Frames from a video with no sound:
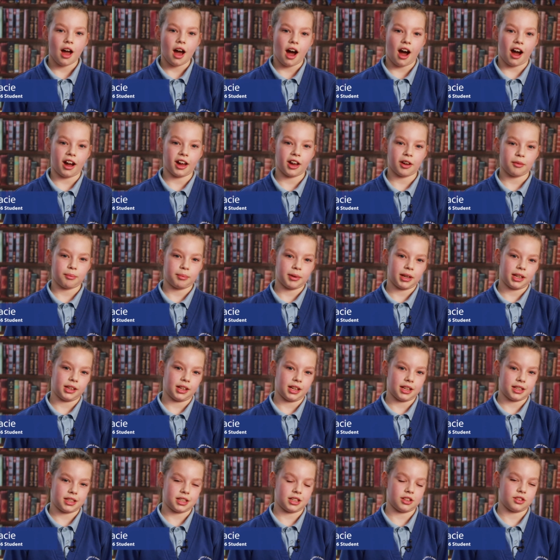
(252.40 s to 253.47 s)
I have been
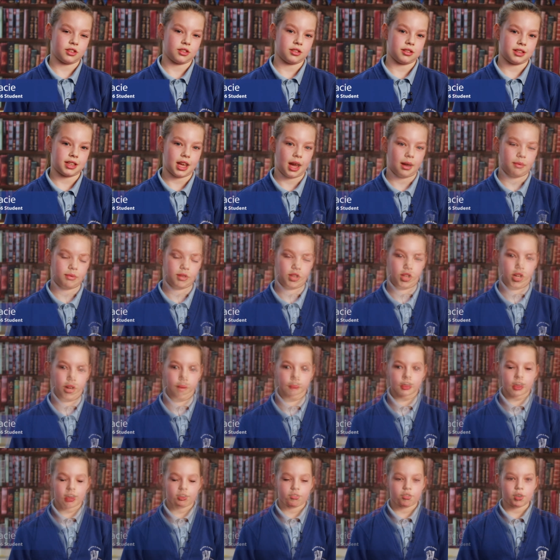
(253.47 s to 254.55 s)
here since reception.
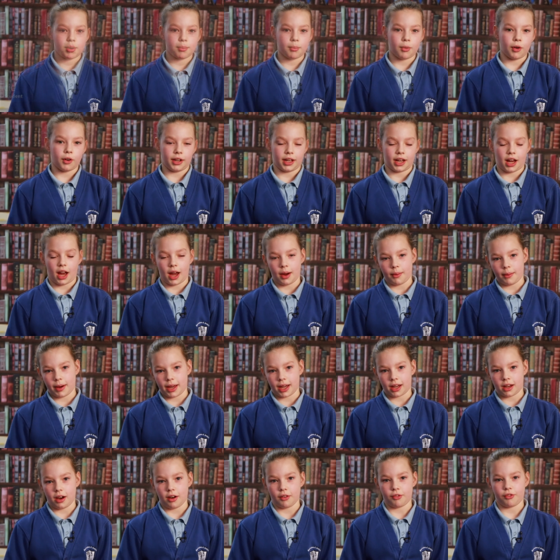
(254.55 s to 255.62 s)
Every morning I
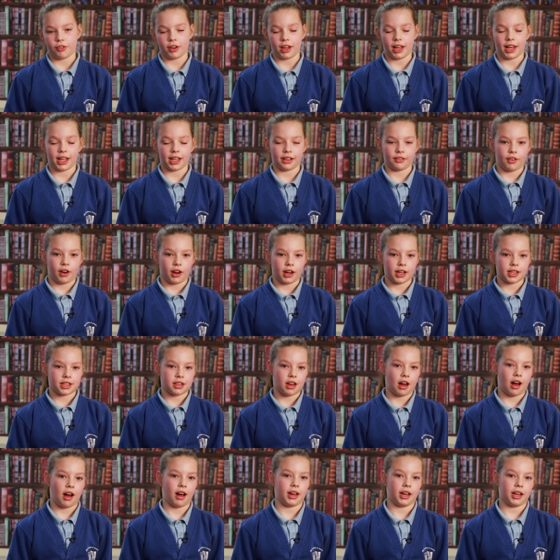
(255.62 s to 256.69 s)
wake up feeling very
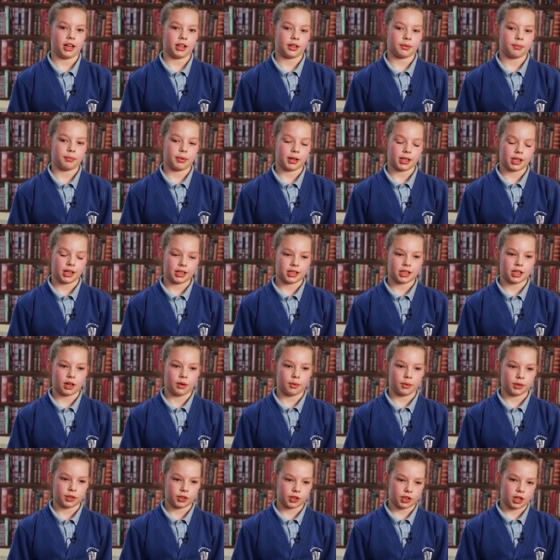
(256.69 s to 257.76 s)
tired, but I still
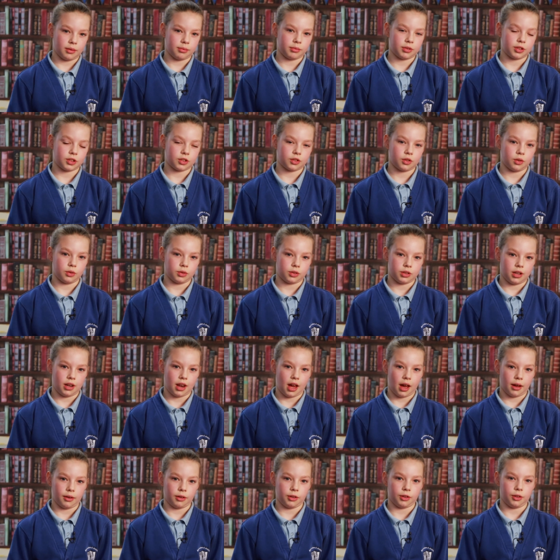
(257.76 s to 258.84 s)
want to come to school to
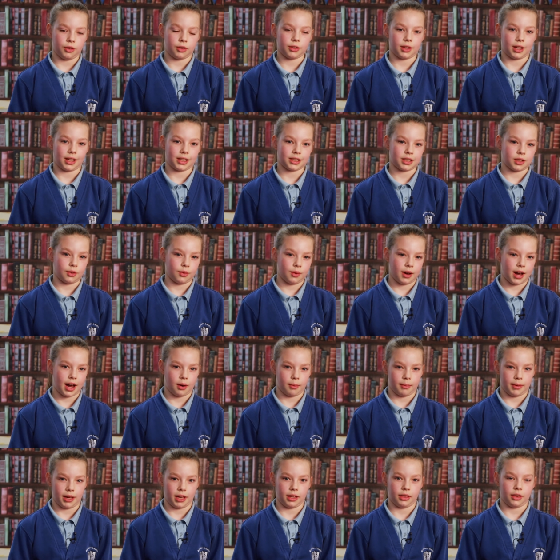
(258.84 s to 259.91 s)
learn new things that will
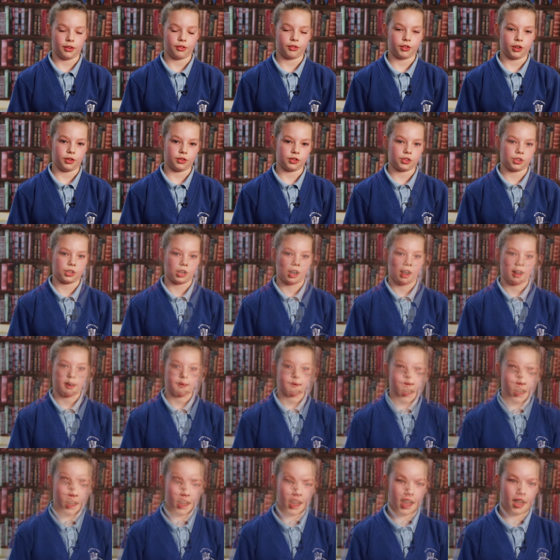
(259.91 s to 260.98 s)
help me in the future.
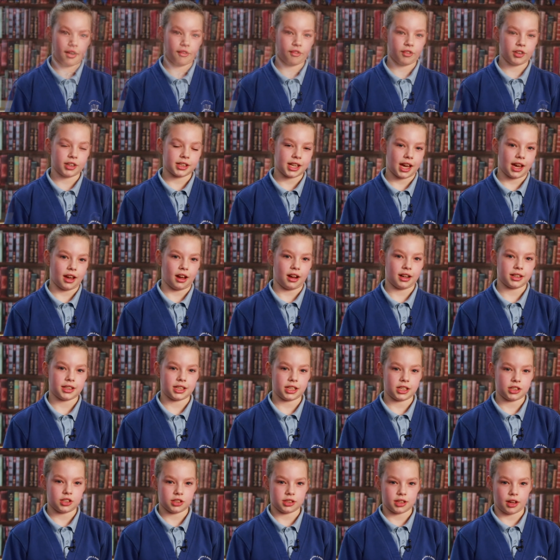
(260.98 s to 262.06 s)
Every day our
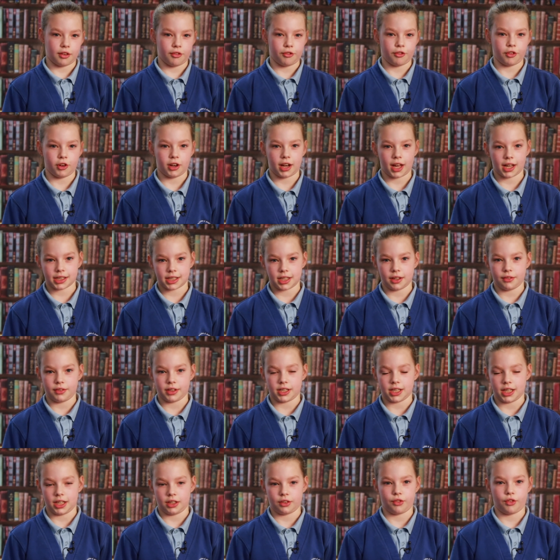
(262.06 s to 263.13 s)
teachers have fun
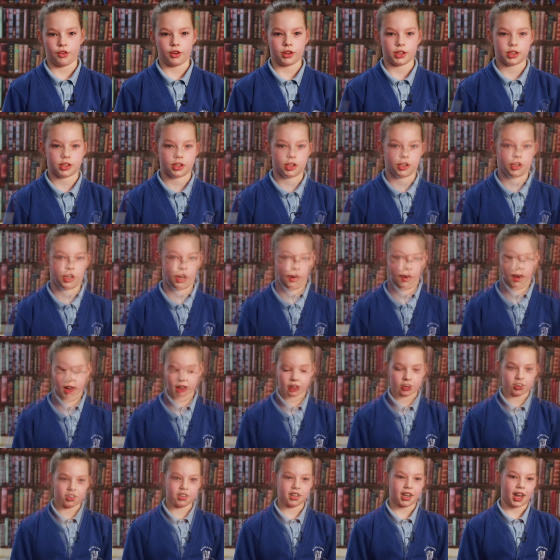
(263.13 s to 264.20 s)
activities for us to do. I
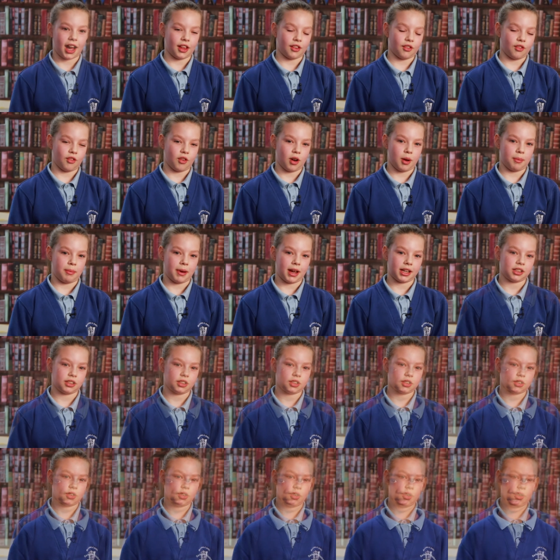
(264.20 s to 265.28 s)
couldn't ask for a better
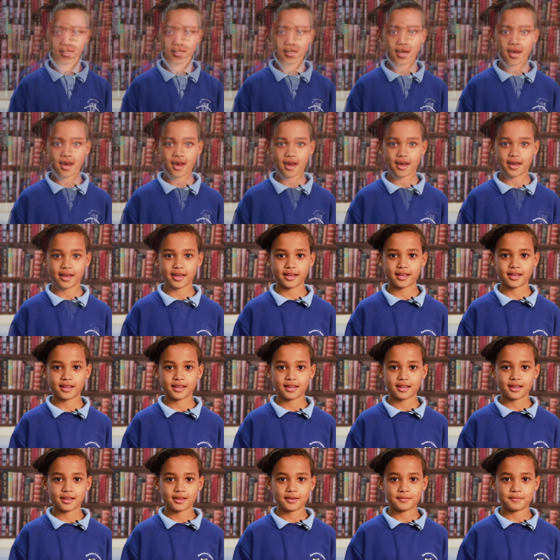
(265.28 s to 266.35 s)
school. Hi,
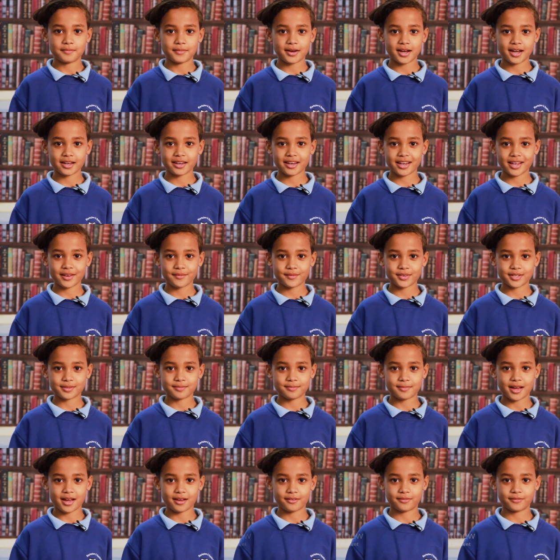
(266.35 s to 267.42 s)
my name is
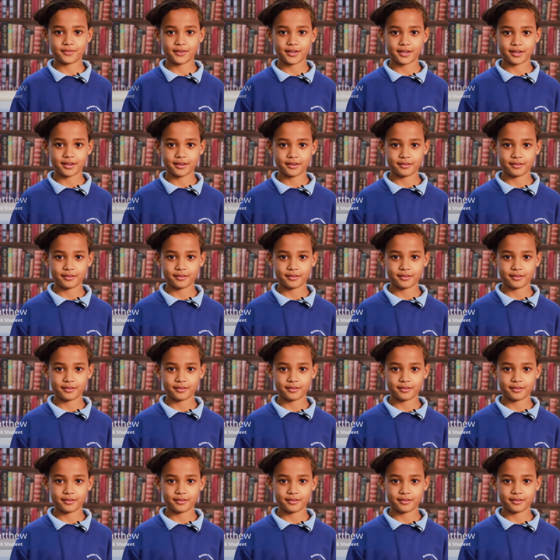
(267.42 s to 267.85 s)
Matthew